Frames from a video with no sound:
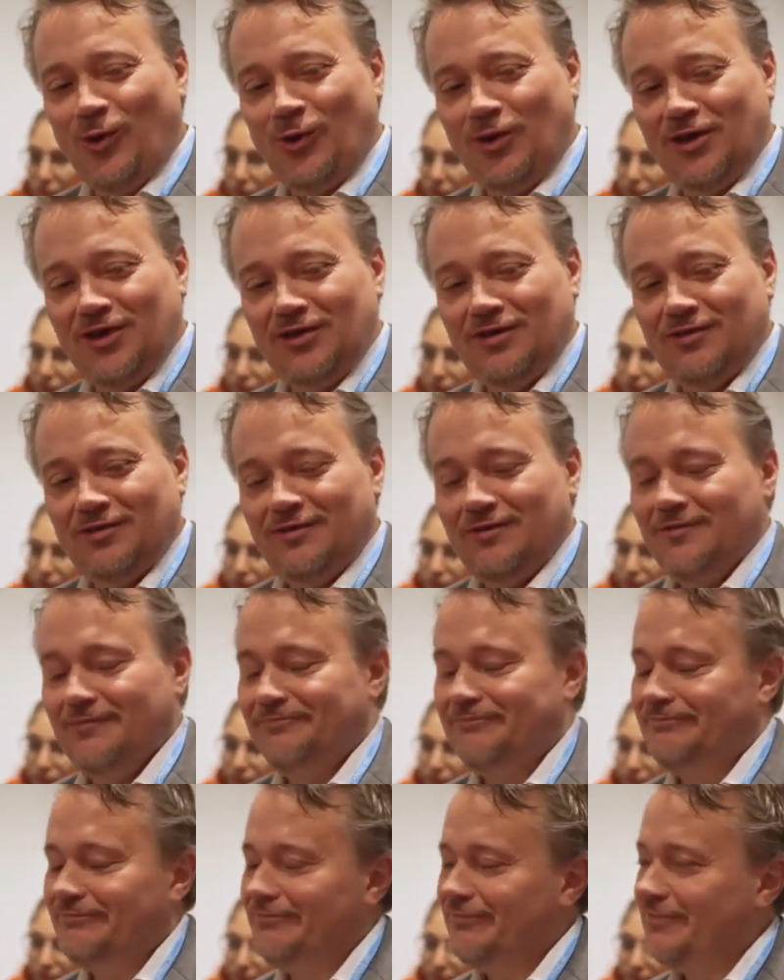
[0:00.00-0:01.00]
Coal,
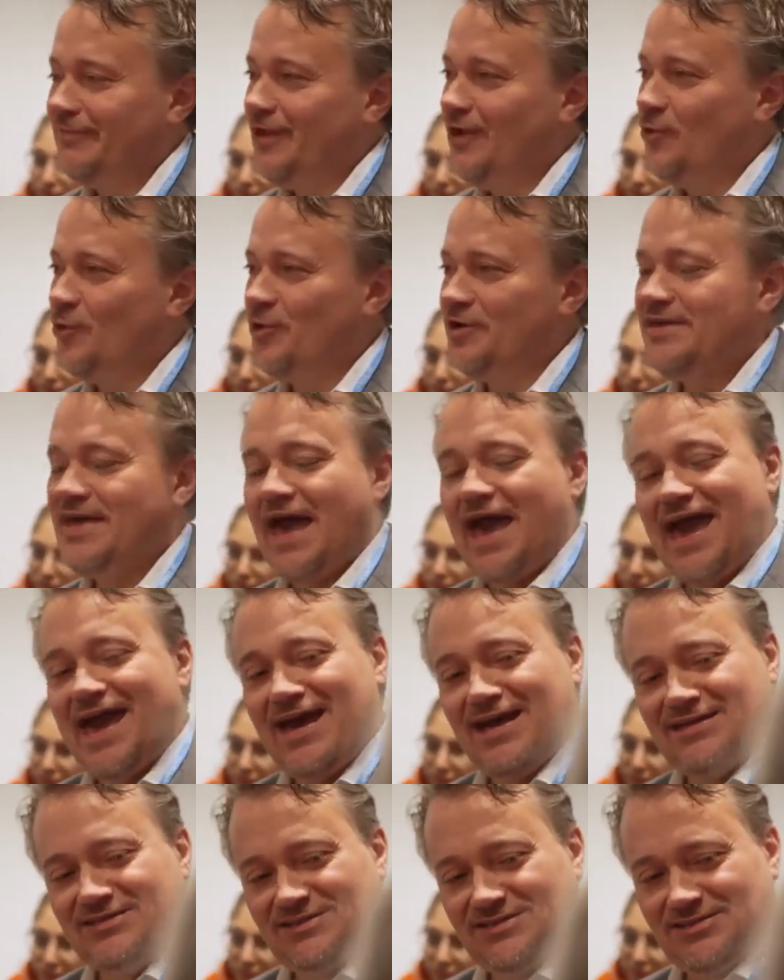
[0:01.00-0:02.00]
gas, and nuclear power.
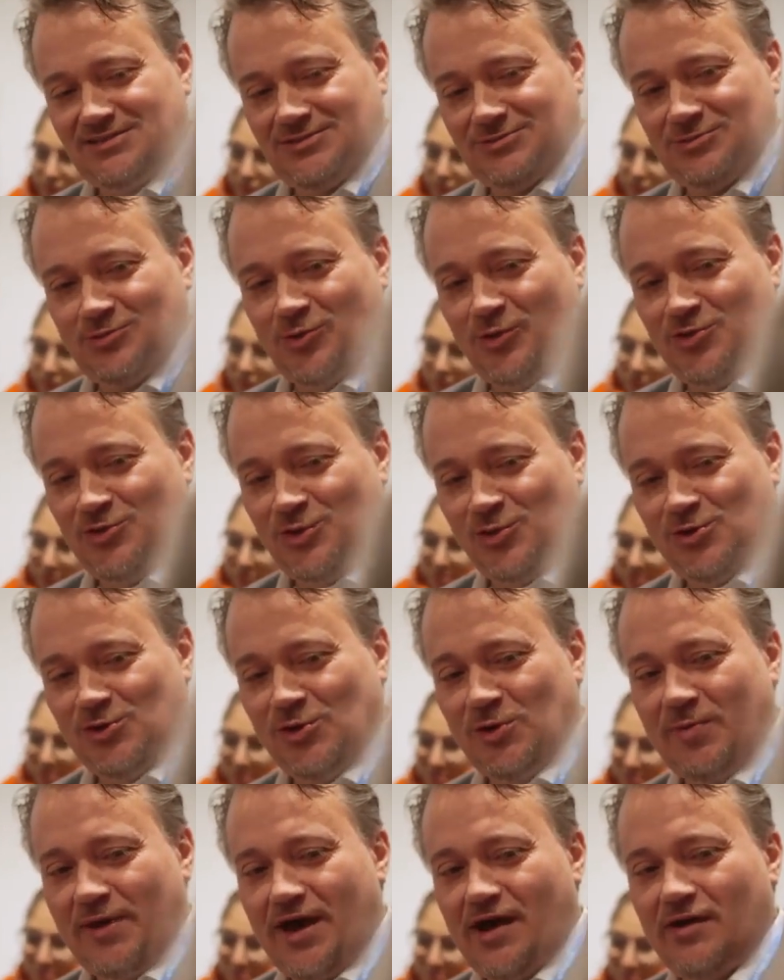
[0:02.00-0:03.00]
Where was, so,
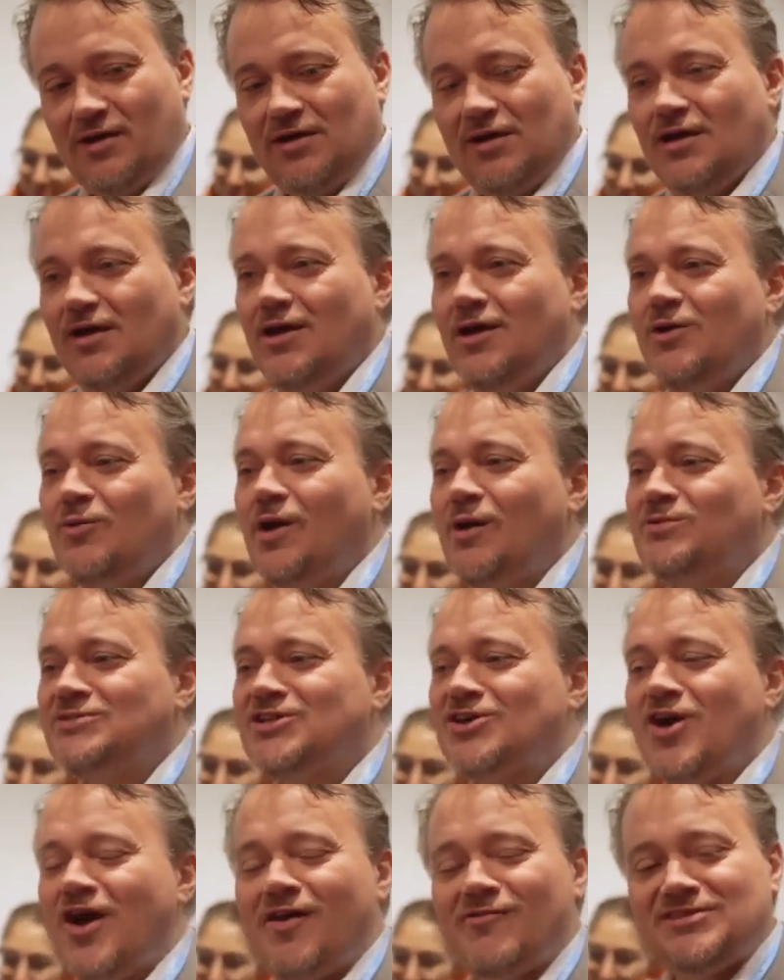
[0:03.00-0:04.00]
where was solar what and was
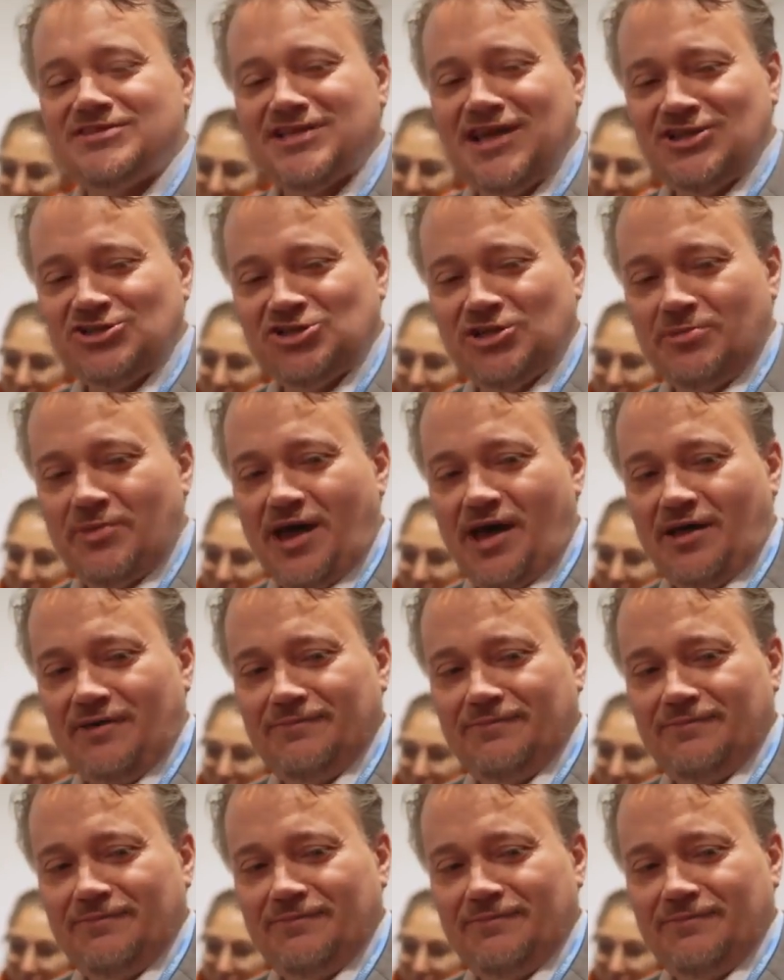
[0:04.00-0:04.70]
wind? conversation about?